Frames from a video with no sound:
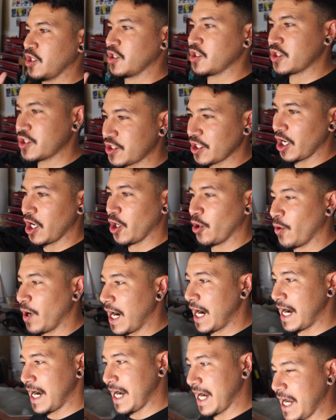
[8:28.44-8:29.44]
So
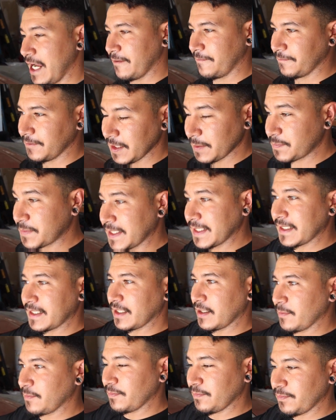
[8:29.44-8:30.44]
I flipped it,
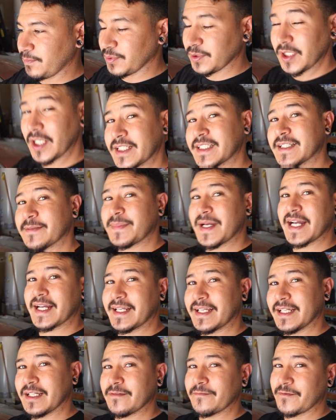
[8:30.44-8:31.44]
plugged it back
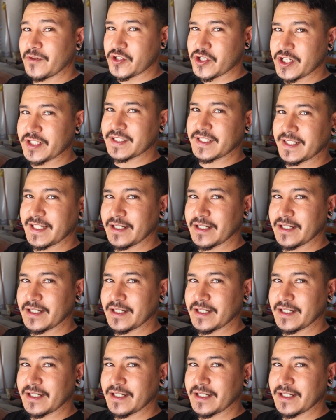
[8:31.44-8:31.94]
in for shits and